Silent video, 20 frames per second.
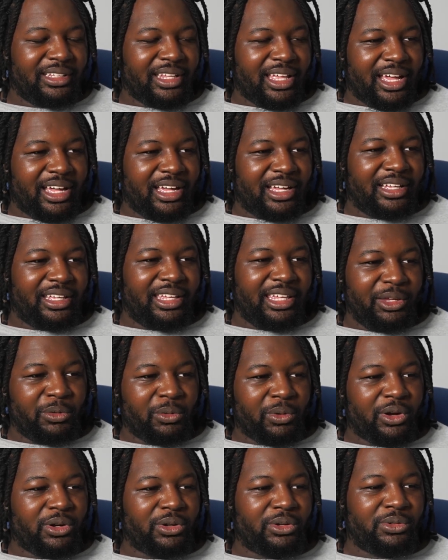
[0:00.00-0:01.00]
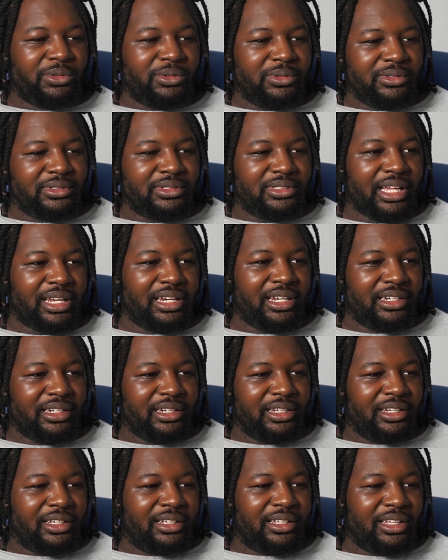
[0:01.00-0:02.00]
uh, Ero Sennin,
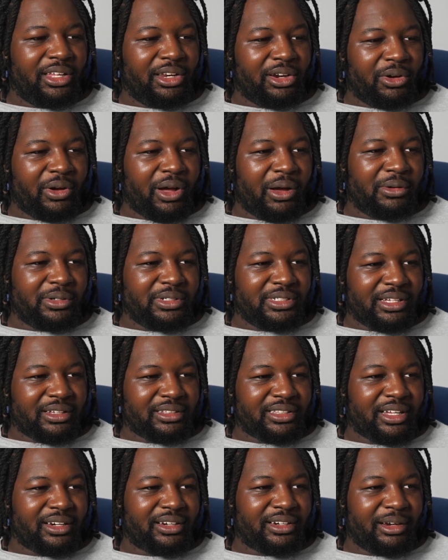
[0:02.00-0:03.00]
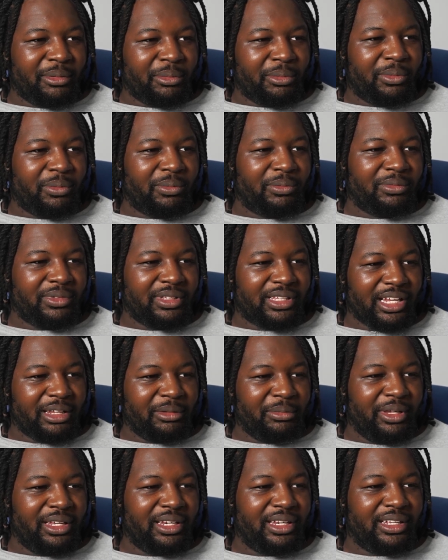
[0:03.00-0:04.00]
you know, always out there telling
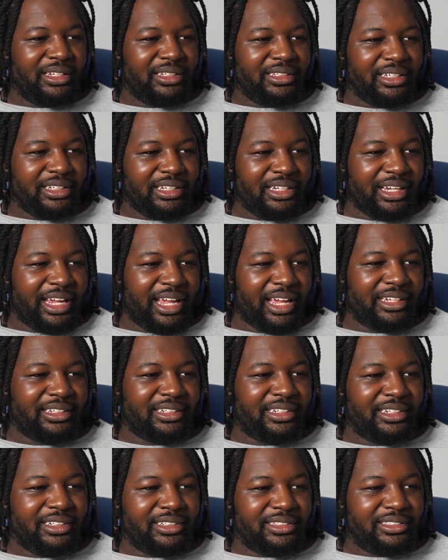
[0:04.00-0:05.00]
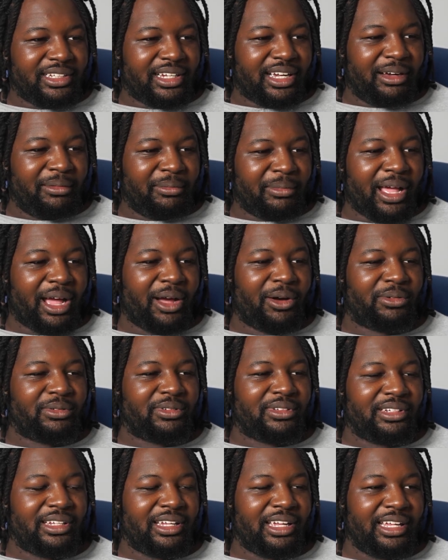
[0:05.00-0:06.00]
me again to come
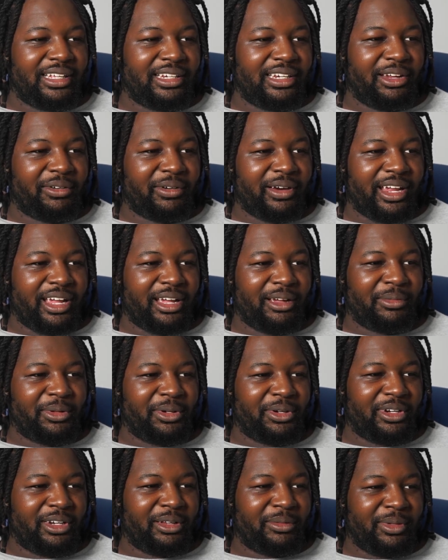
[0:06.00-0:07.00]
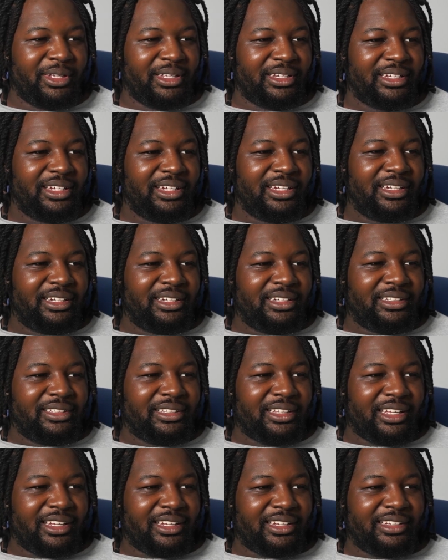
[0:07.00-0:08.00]
out, and here I am. You know what I mean?
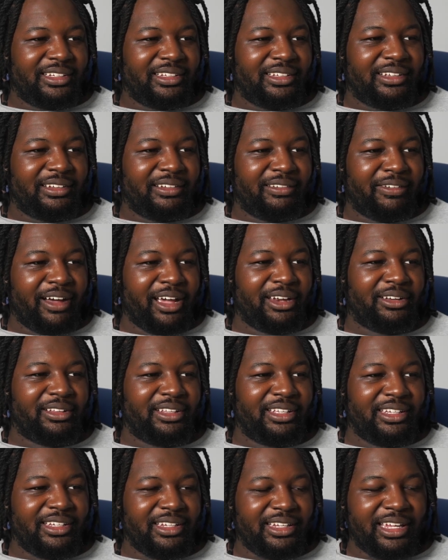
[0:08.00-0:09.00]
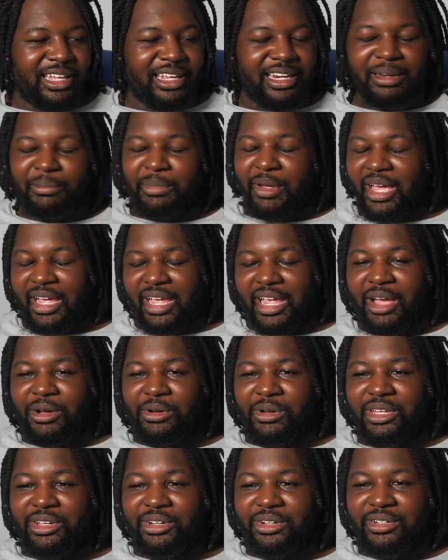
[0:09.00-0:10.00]
Like finally getting back
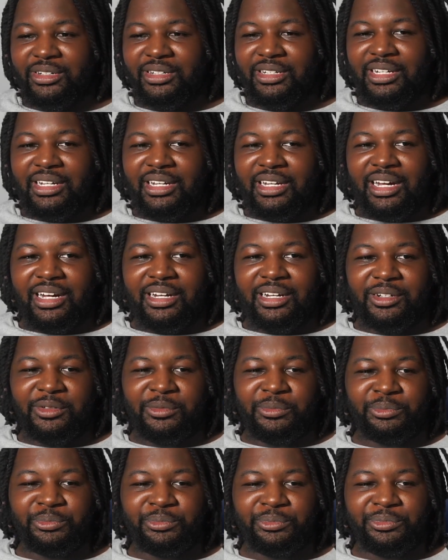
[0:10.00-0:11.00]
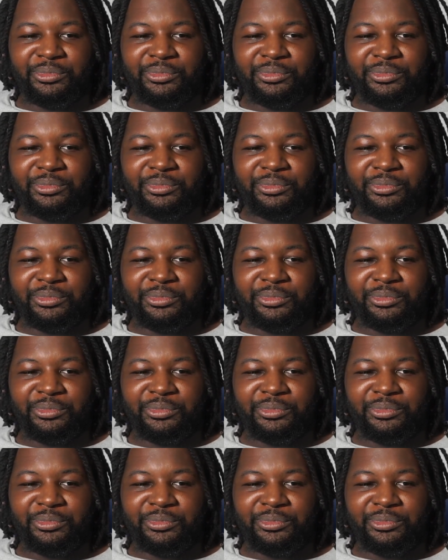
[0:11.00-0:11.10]
out here. Um,